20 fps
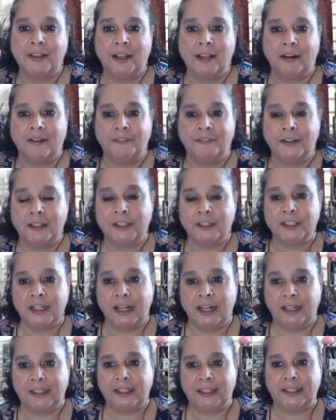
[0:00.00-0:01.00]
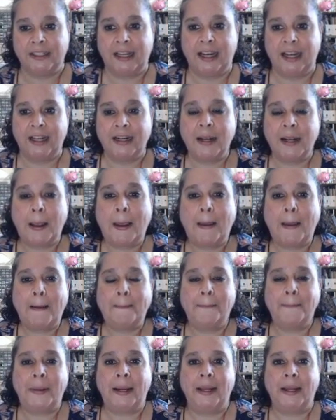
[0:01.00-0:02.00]
lot of functionality in that,
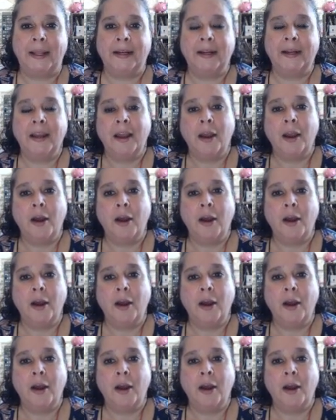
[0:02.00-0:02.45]
but